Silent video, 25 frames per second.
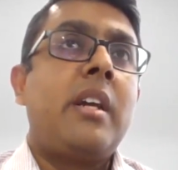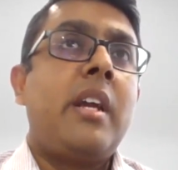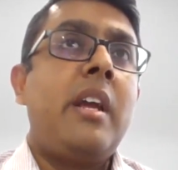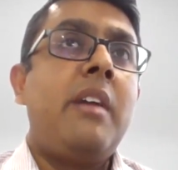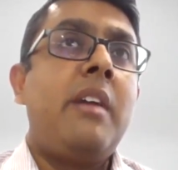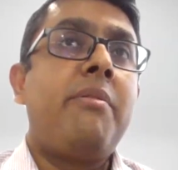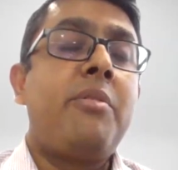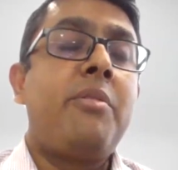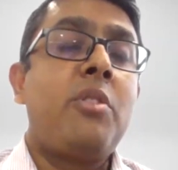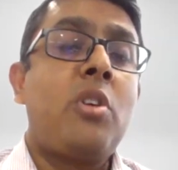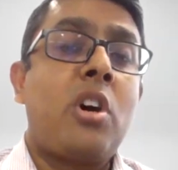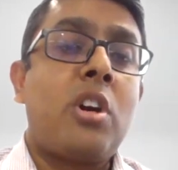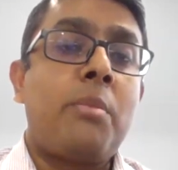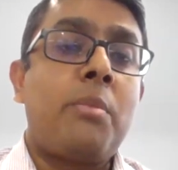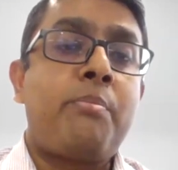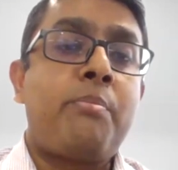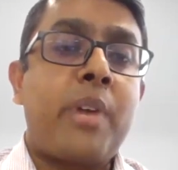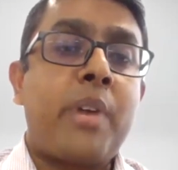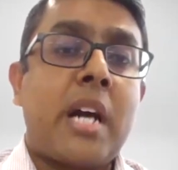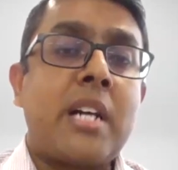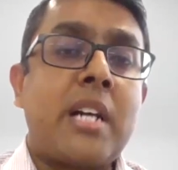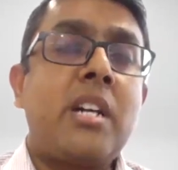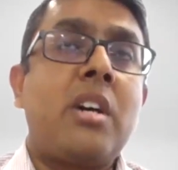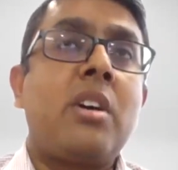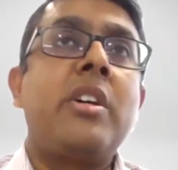If you're a
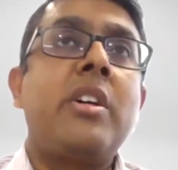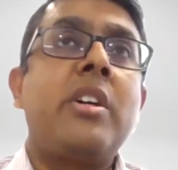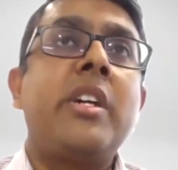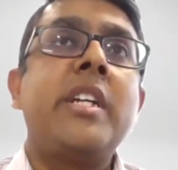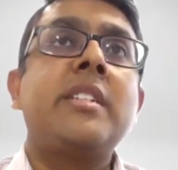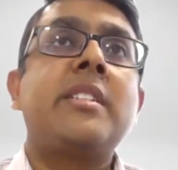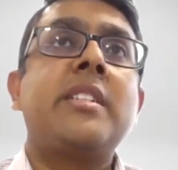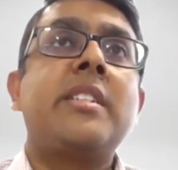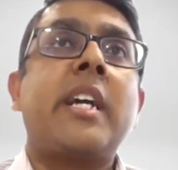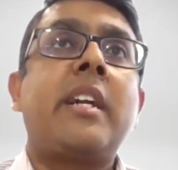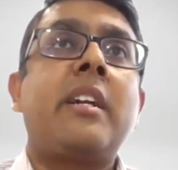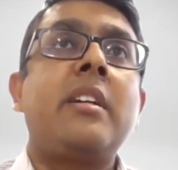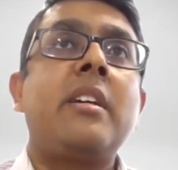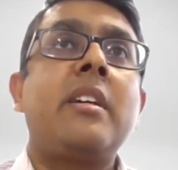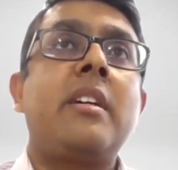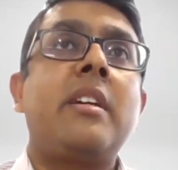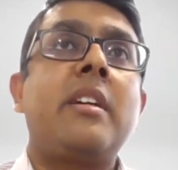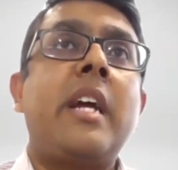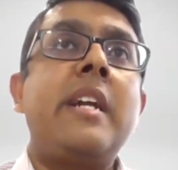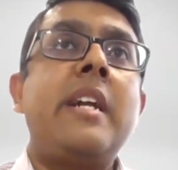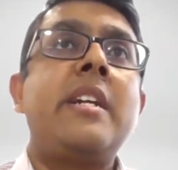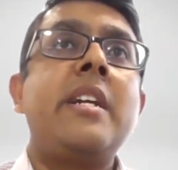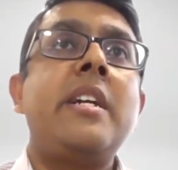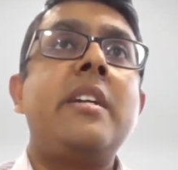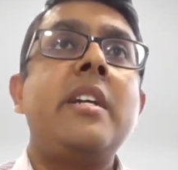priority sector
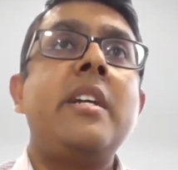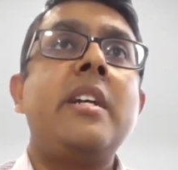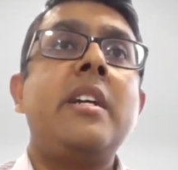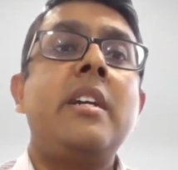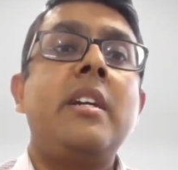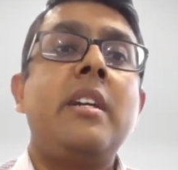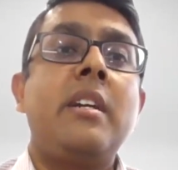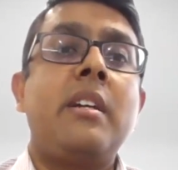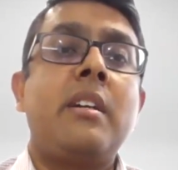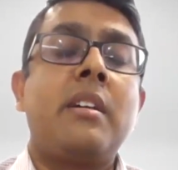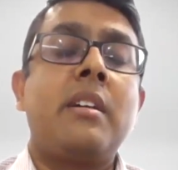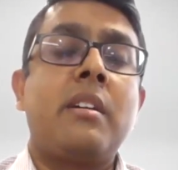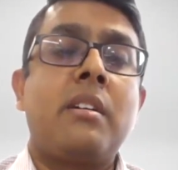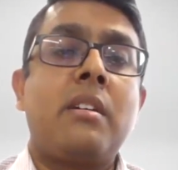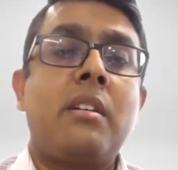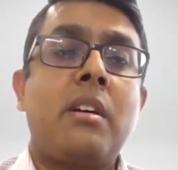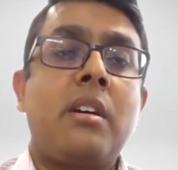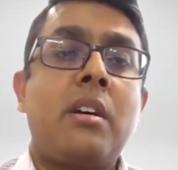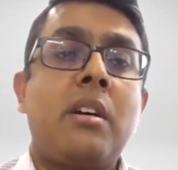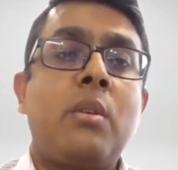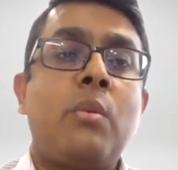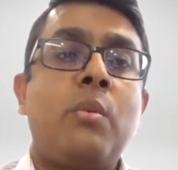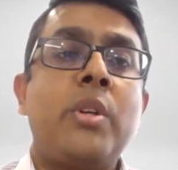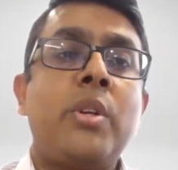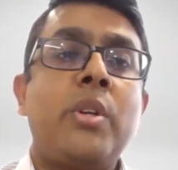entity,
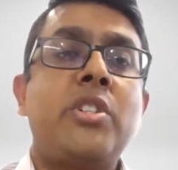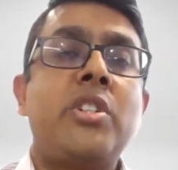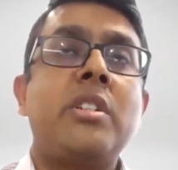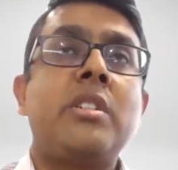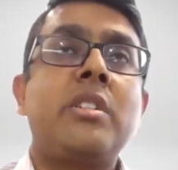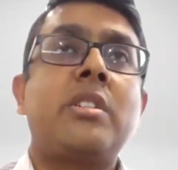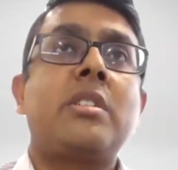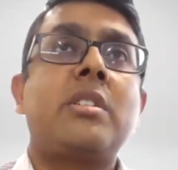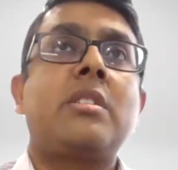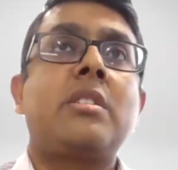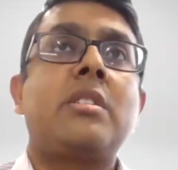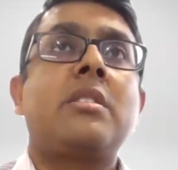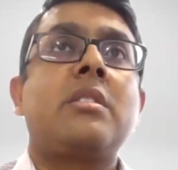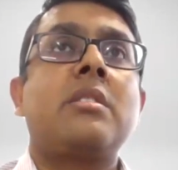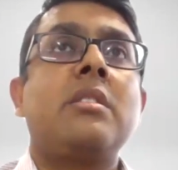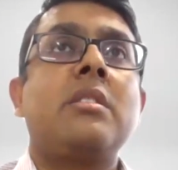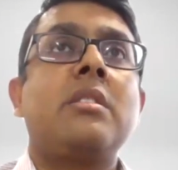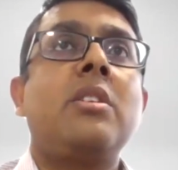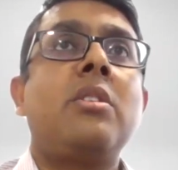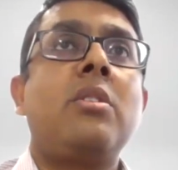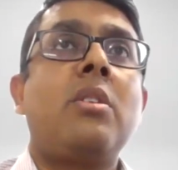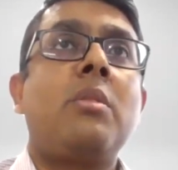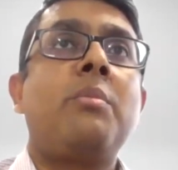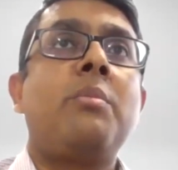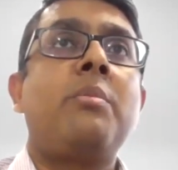which is,
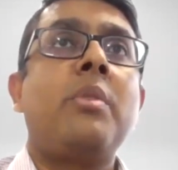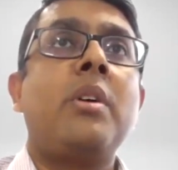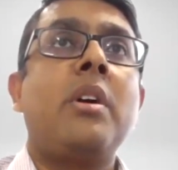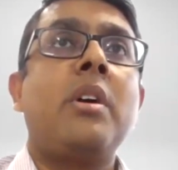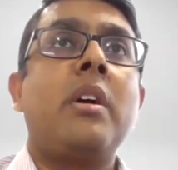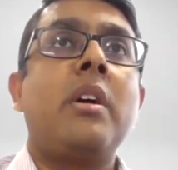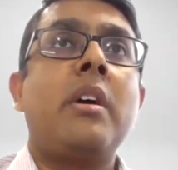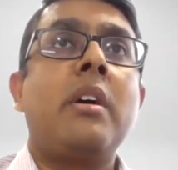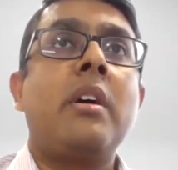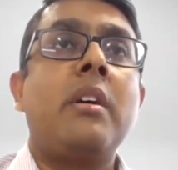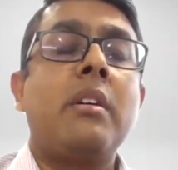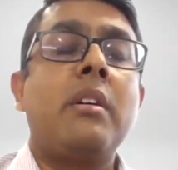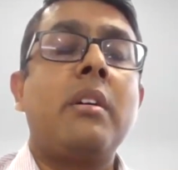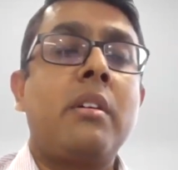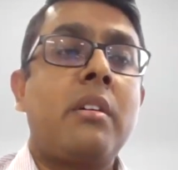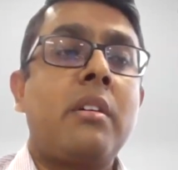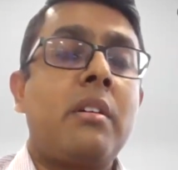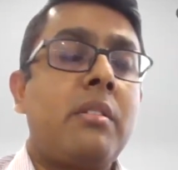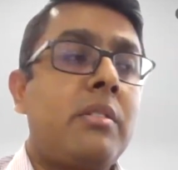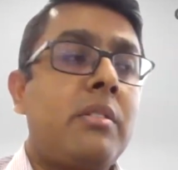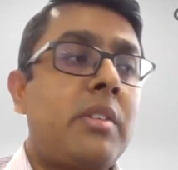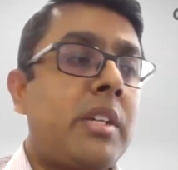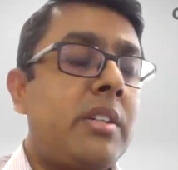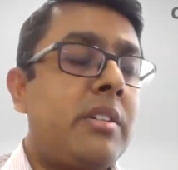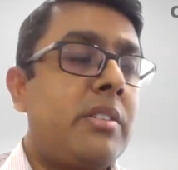
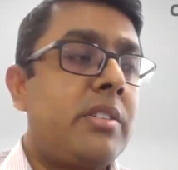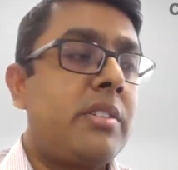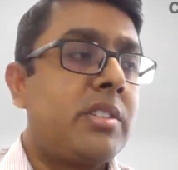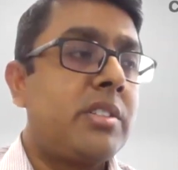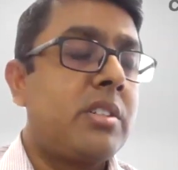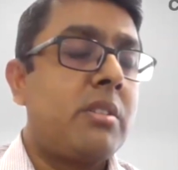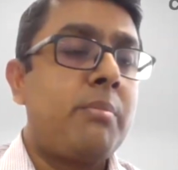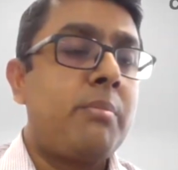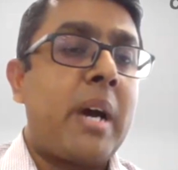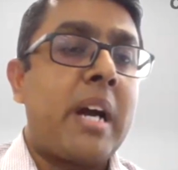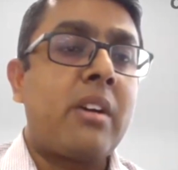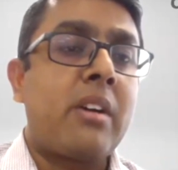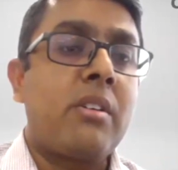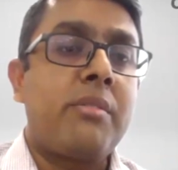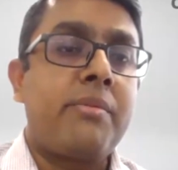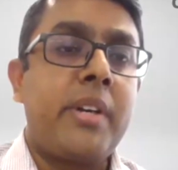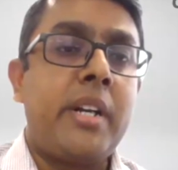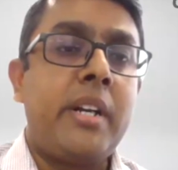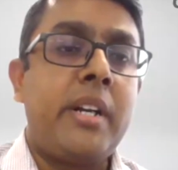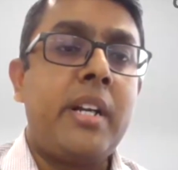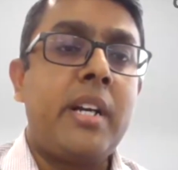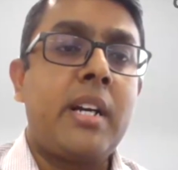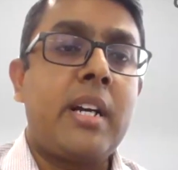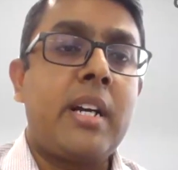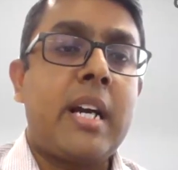Reserve Bank of
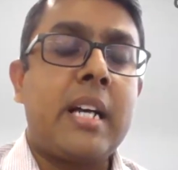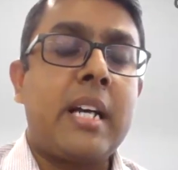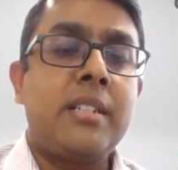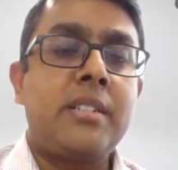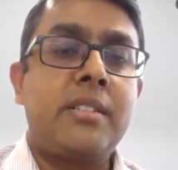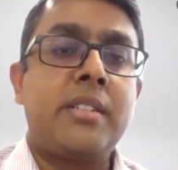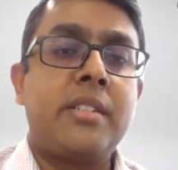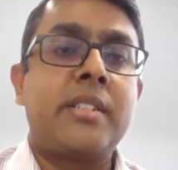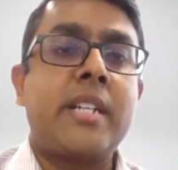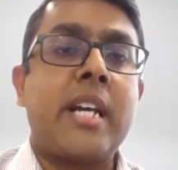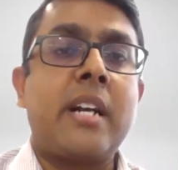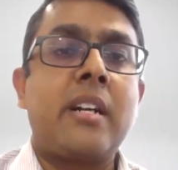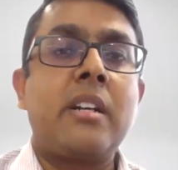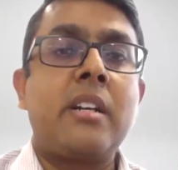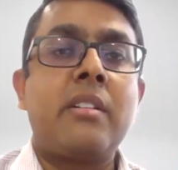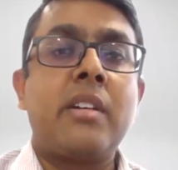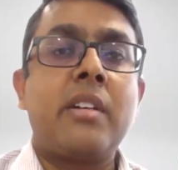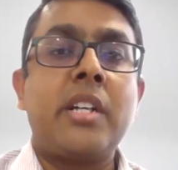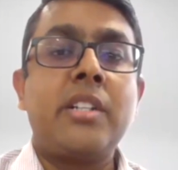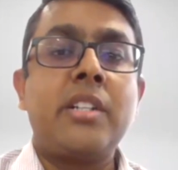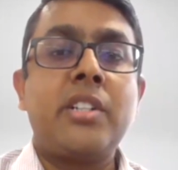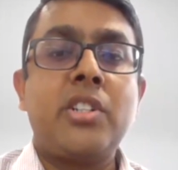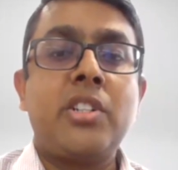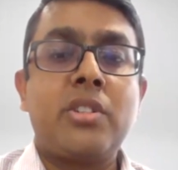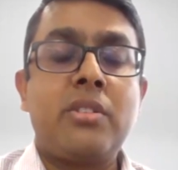India has this
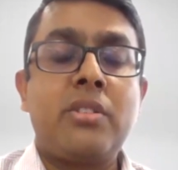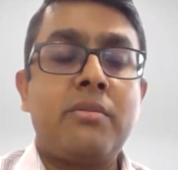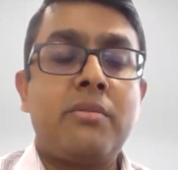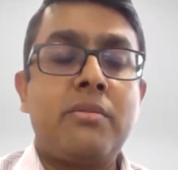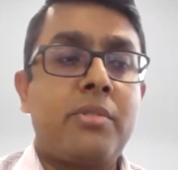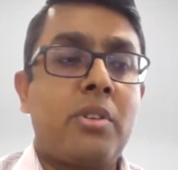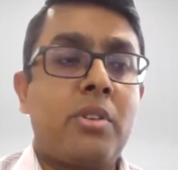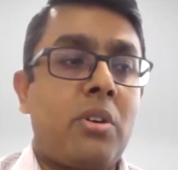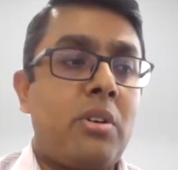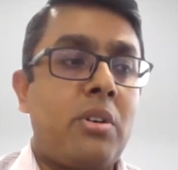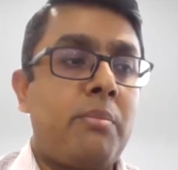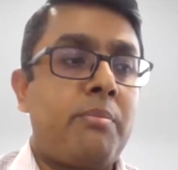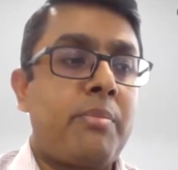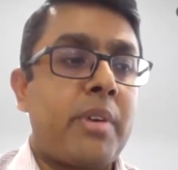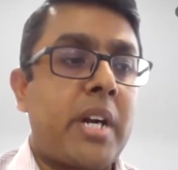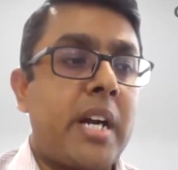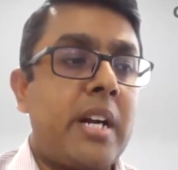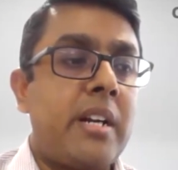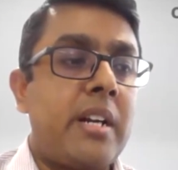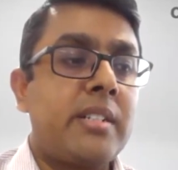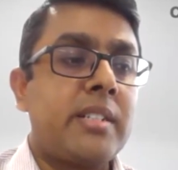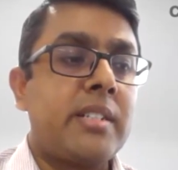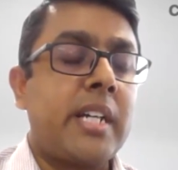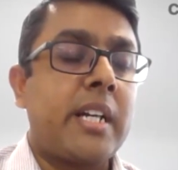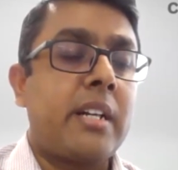categorization called
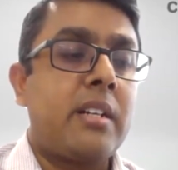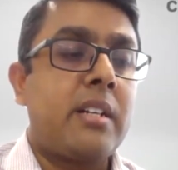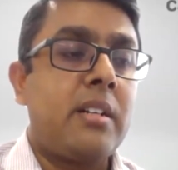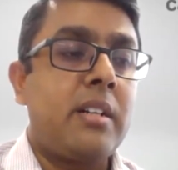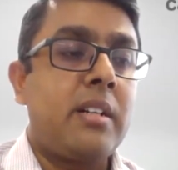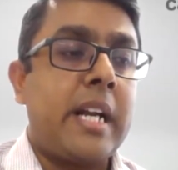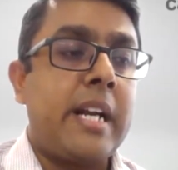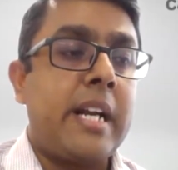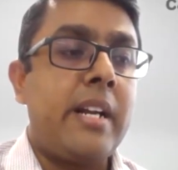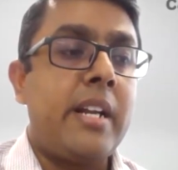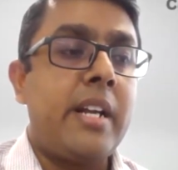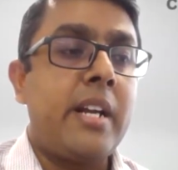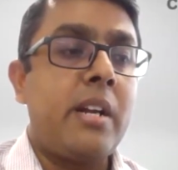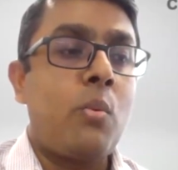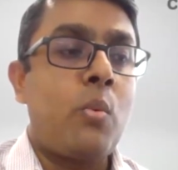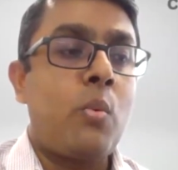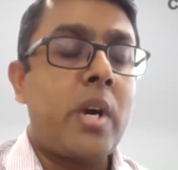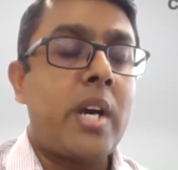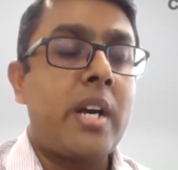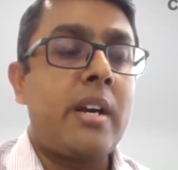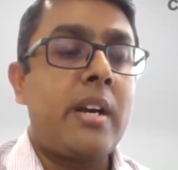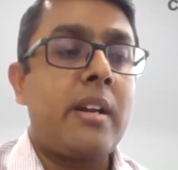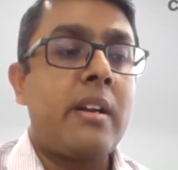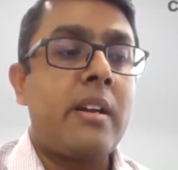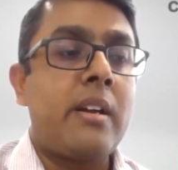priority sector lending,
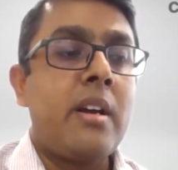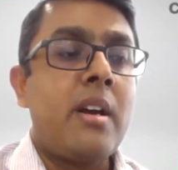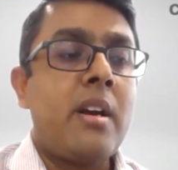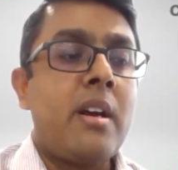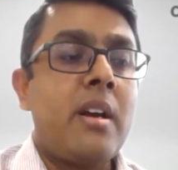where